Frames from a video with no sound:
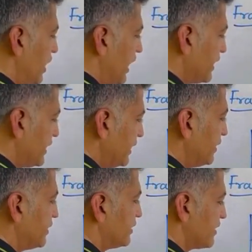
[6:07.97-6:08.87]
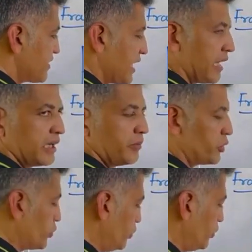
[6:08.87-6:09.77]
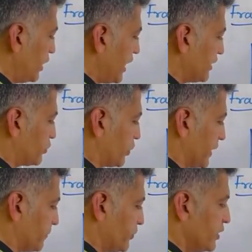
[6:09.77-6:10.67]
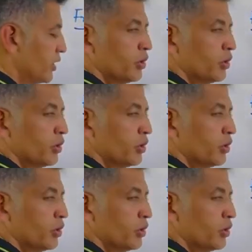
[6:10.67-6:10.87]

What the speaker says: And here this is the rank number 2 and 3.